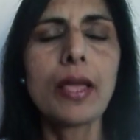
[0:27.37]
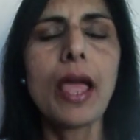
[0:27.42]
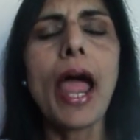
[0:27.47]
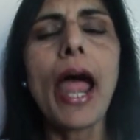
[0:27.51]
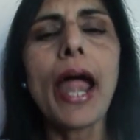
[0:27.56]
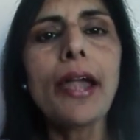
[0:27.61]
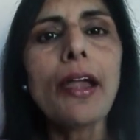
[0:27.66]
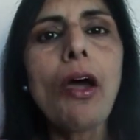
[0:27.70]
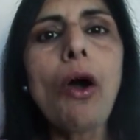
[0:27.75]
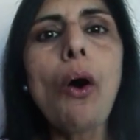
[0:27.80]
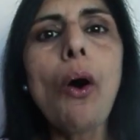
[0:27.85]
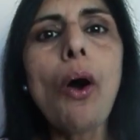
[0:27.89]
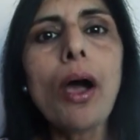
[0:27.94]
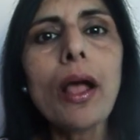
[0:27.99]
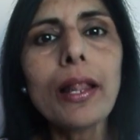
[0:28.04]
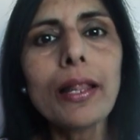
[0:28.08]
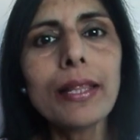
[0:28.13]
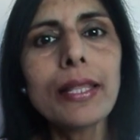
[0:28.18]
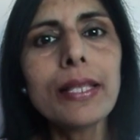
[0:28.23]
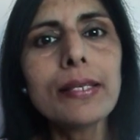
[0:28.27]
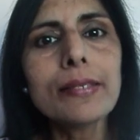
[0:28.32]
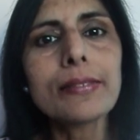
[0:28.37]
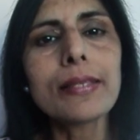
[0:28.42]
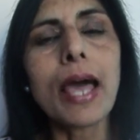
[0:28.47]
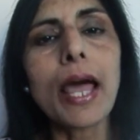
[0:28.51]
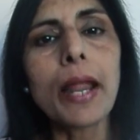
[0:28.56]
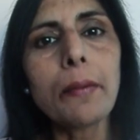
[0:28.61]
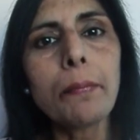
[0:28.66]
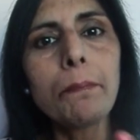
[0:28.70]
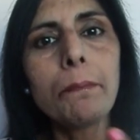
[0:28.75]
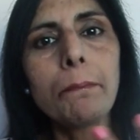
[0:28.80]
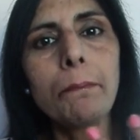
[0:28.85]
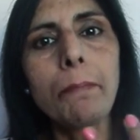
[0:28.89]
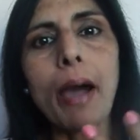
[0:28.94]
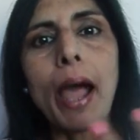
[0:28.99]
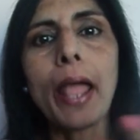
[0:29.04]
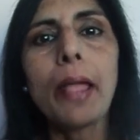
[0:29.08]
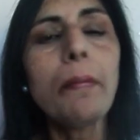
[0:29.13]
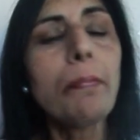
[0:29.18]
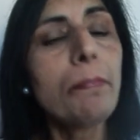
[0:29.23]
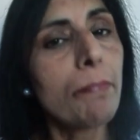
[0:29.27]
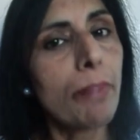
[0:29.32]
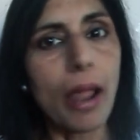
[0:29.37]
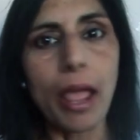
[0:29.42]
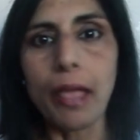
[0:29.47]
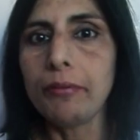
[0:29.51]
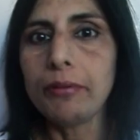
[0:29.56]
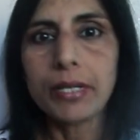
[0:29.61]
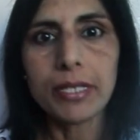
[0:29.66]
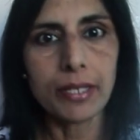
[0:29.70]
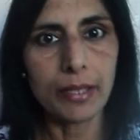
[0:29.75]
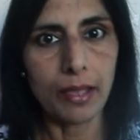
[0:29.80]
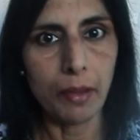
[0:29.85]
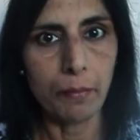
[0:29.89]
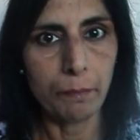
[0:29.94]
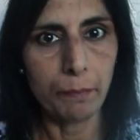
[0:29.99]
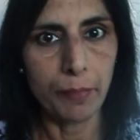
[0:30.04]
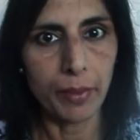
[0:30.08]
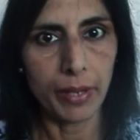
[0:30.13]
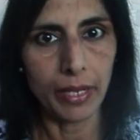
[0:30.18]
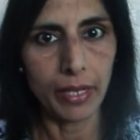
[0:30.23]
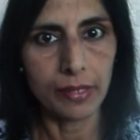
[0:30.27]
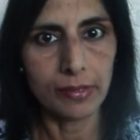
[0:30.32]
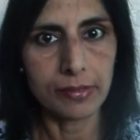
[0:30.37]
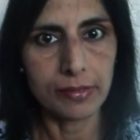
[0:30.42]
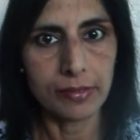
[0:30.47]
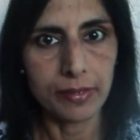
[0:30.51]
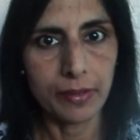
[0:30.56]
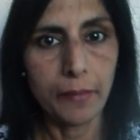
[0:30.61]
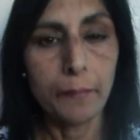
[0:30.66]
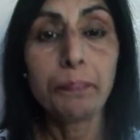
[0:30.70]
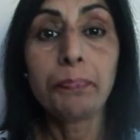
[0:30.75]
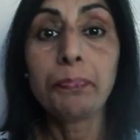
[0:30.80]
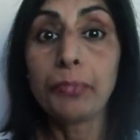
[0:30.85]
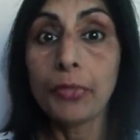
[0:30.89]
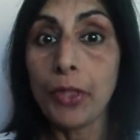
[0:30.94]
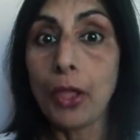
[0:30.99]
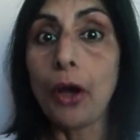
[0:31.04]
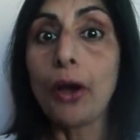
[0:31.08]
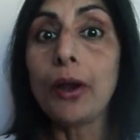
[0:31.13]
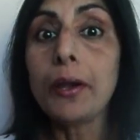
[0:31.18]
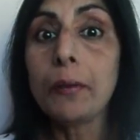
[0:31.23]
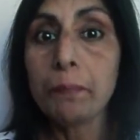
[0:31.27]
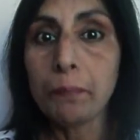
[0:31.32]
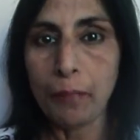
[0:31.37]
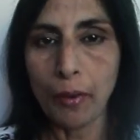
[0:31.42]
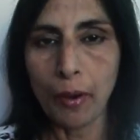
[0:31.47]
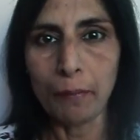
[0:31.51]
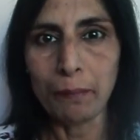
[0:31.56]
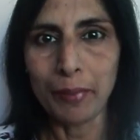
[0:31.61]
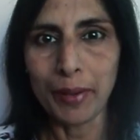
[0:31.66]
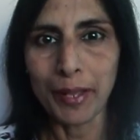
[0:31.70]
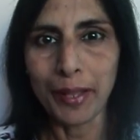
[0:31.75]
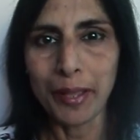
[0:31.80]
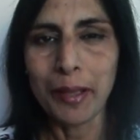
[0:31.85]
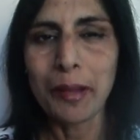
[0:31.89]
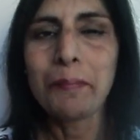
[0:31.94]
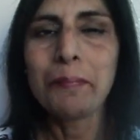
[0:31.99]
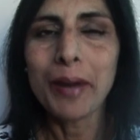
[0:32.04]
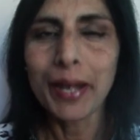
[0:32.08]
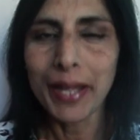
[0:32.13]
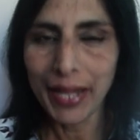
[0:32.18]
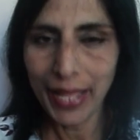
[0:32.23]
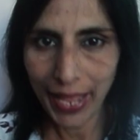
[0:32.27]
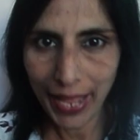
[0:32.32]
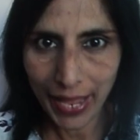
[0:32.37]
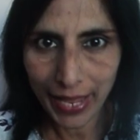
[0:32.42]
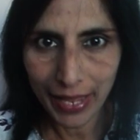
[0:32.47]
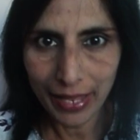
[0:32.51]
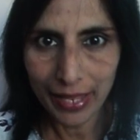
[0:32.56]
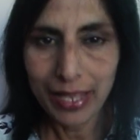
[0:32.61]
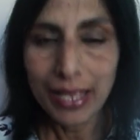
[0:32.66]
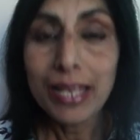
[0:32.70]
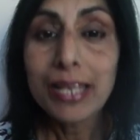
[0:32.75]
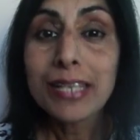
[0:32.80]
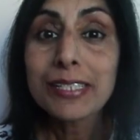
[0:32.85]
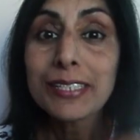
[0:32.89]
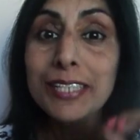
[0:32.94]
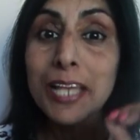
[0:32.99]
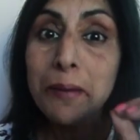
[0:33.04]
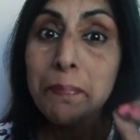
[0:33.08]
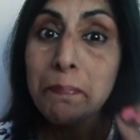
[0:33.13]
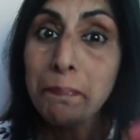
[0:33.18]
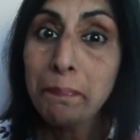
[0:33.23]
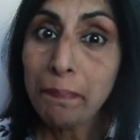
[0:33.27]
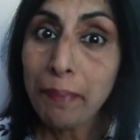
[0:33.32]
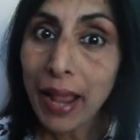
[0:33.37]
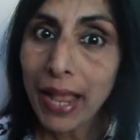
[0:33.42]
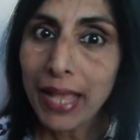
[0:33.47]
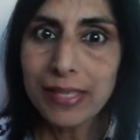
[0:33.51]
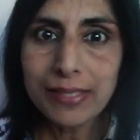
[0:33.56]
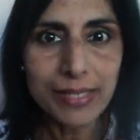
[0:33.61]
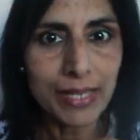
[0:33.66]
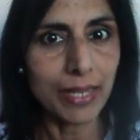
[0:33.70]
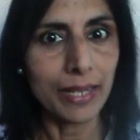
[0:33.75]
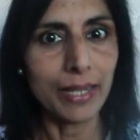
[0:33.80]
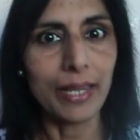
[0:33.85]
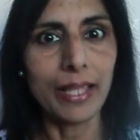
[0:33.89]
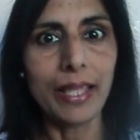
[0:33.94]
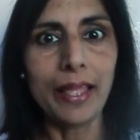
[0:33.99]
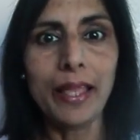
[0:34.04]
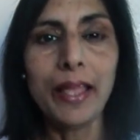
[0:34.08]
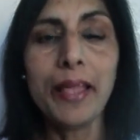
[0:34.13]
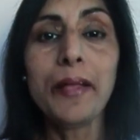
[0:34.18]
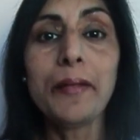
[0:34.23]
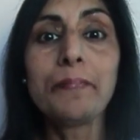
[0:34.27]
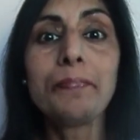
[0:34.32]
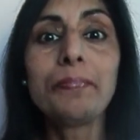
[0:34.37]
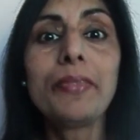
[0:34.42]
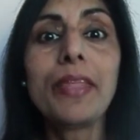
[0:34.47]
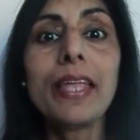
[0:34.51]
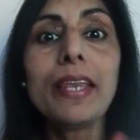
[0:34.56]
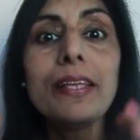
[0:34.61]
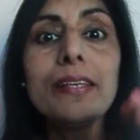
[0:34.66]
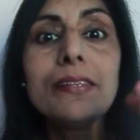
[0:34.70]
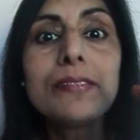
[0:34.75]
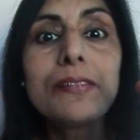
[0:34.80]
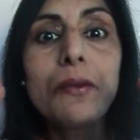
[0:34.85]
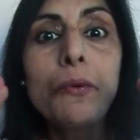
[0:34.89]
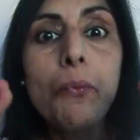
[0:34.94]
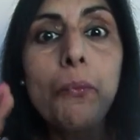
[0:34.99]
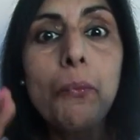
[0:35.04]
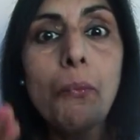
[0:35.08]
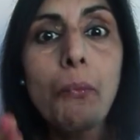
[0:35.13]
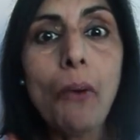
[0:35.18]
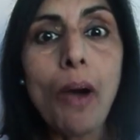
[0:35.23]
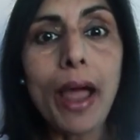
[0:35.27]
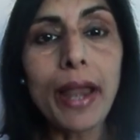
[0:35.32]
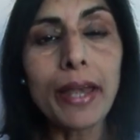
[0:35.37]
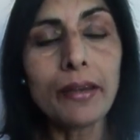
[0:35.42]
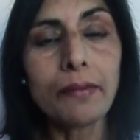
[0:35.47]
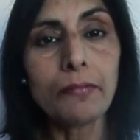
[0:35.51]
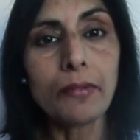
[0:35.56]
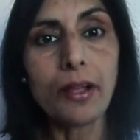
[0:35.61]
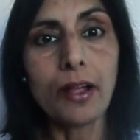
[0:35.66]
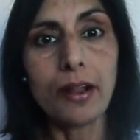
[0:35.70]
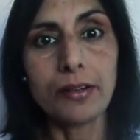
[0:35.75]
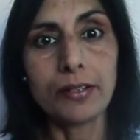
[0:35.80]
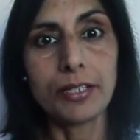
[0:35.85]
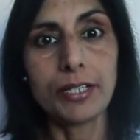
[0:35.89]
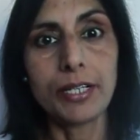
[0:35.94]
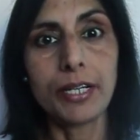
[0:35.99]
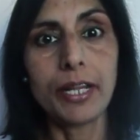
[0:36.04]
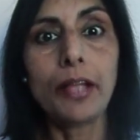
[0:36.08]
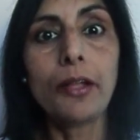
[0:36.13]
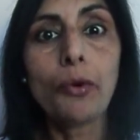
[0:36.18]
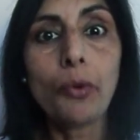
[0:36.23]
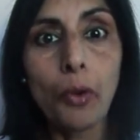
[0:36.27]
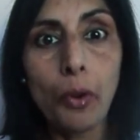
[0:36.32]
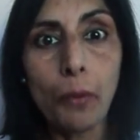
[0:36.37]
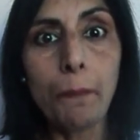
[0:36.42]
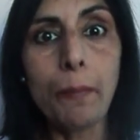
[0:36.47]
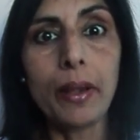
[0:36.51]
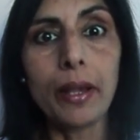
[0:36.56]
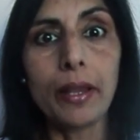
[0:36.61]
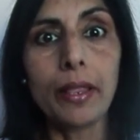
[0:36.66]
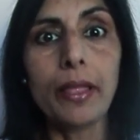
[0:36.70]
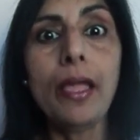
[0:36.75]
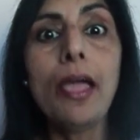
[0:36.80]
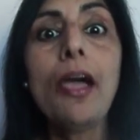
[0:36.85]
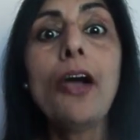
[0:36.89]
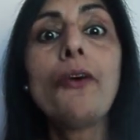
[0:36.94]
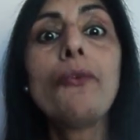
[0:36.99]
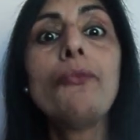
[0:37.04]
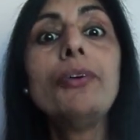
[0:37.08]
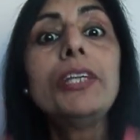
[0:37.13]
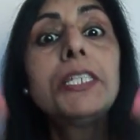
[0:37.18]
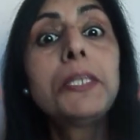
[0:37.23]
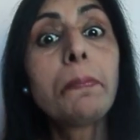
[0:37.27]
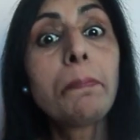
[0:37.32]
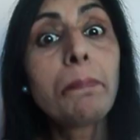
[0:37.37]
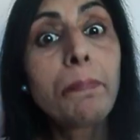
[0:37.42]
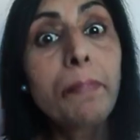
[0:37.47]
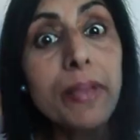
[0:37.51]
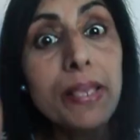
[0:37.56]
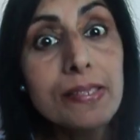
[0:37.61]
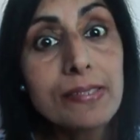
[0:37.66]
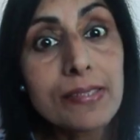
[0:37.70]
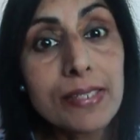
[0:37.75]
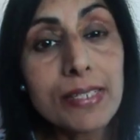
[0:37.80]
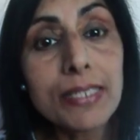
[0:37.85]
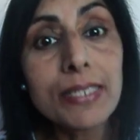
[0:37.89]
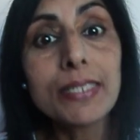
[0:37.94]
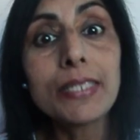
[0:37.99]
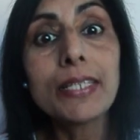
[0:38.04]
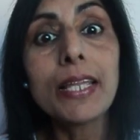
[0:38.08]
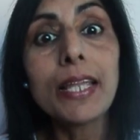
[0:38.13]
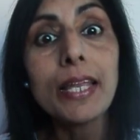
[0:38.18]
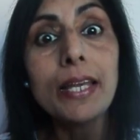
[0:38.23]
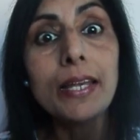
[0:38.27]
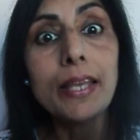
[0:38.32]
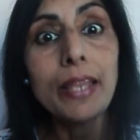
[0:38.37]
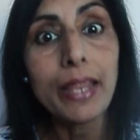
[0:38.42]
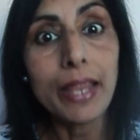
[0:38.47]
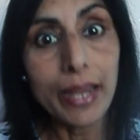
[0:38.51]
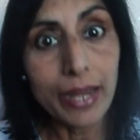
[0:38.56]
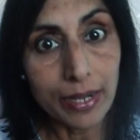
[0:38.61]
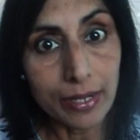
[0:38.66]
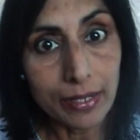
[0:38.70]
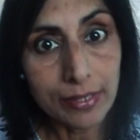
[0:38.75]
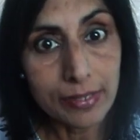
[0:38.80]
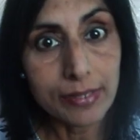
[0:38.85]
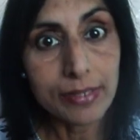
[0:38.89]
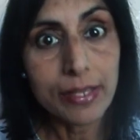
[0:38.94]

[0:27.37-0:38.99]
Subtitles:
And all these are by private companies, not public. But hey, surprisingly, there is one country globally which presented its